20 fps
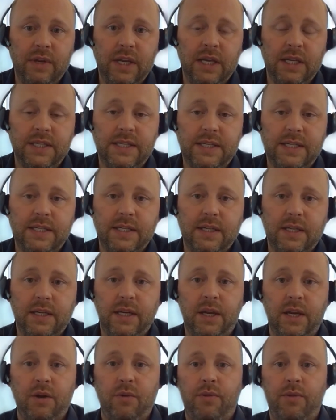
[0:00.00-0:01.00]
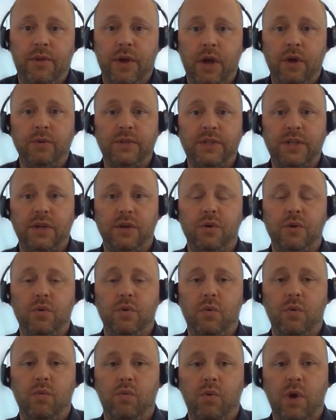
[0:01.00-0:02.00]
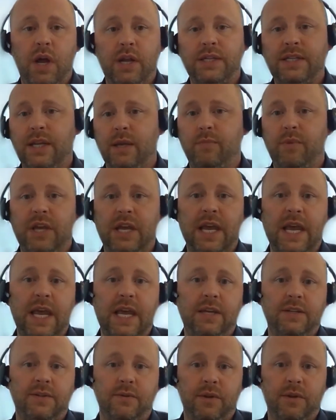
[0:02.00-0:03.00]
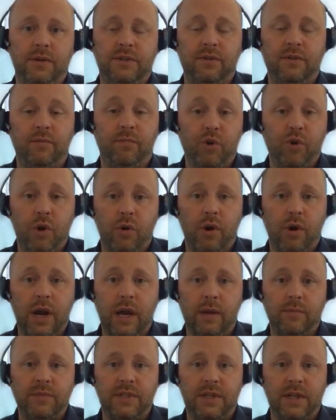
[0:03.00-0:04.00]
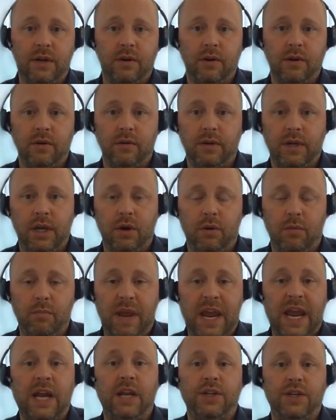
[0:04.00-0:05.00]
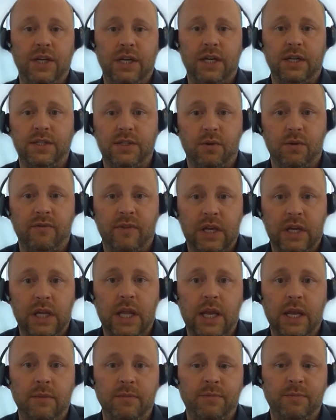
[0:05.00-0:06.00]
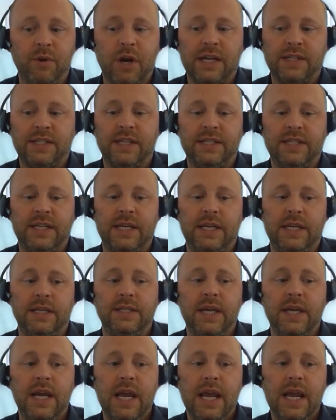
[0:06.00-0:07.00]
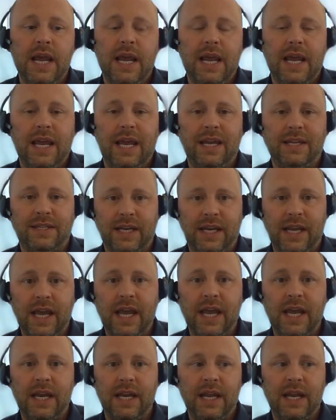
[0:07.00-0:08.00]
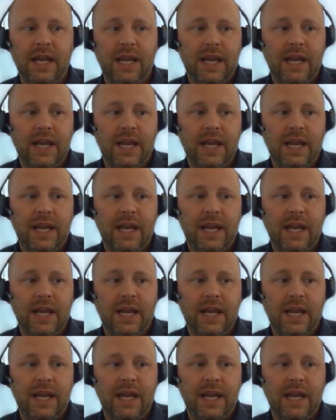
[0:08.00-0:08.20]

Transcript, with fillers: is you know those who run TPAs or those who have programs that are you know managing sort of the claims processes is again